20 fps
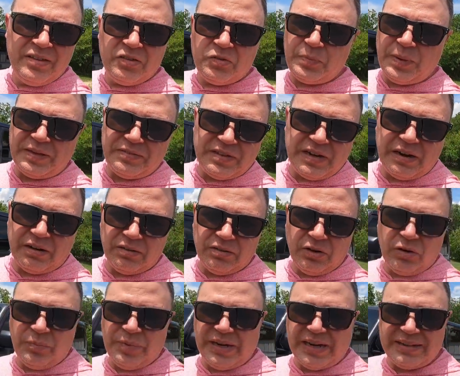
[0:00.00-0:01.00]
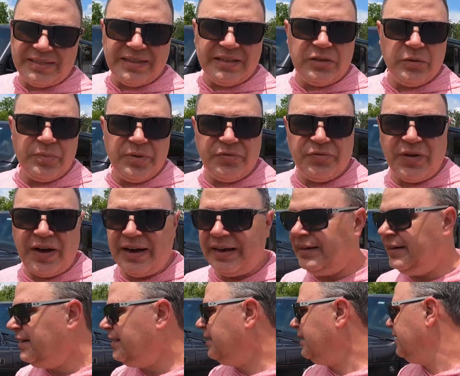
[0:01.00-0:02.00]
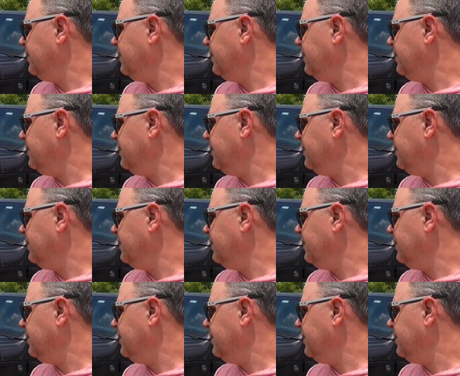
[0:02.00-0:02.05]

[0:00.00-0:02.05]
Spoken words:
Space it out a little bit, I think you'll be fine.